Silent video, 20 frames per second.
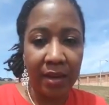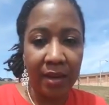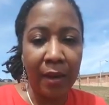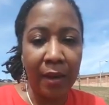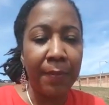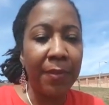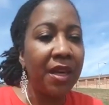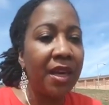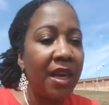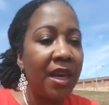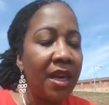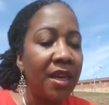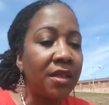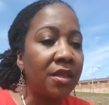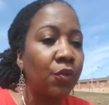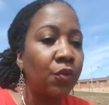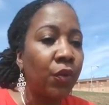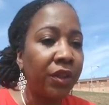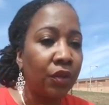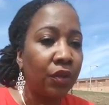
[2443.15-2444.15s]
It begins
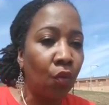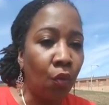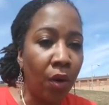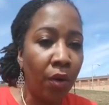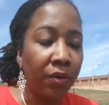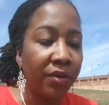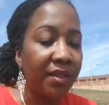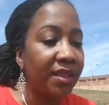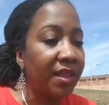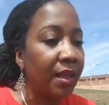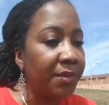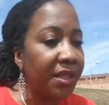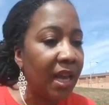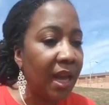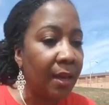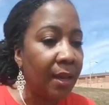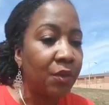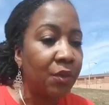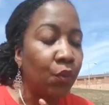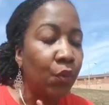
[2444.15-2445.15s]
with the work.
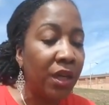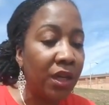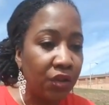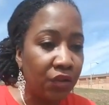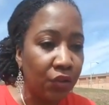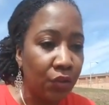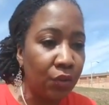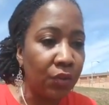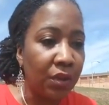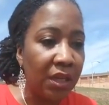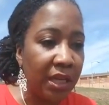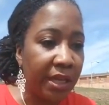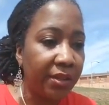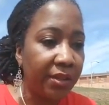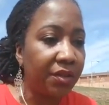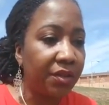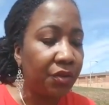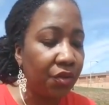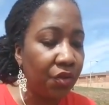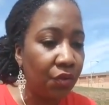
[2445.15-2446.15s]
Sometimes we do need
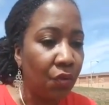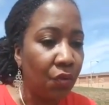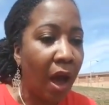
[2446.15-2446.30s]
to do